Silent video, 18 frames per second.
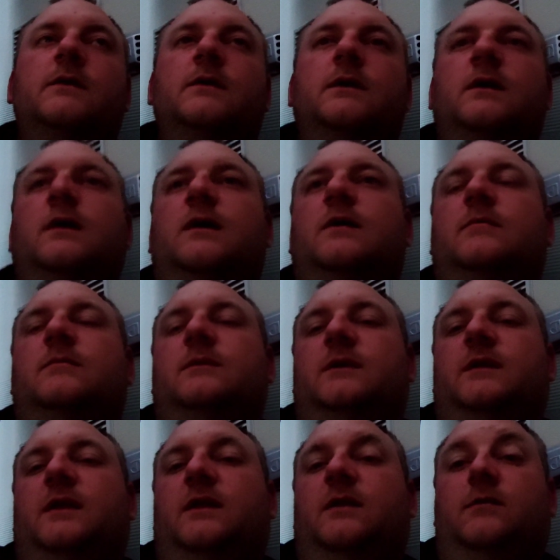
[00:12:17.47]

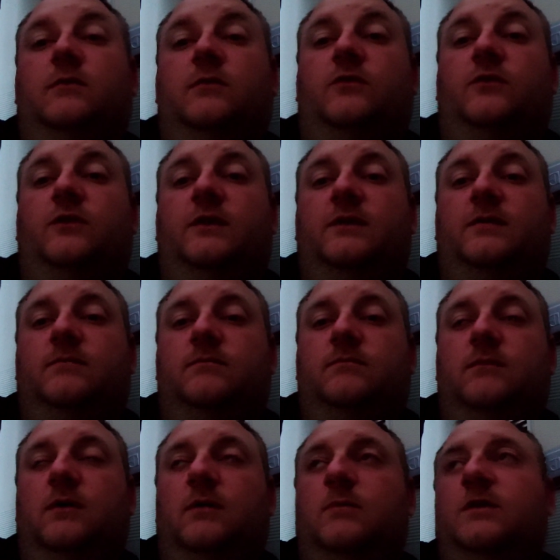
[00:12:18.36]
And then obviously
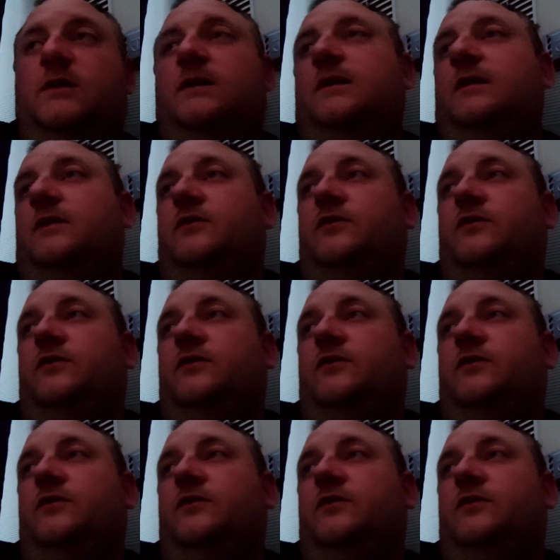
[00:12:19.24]
I went in the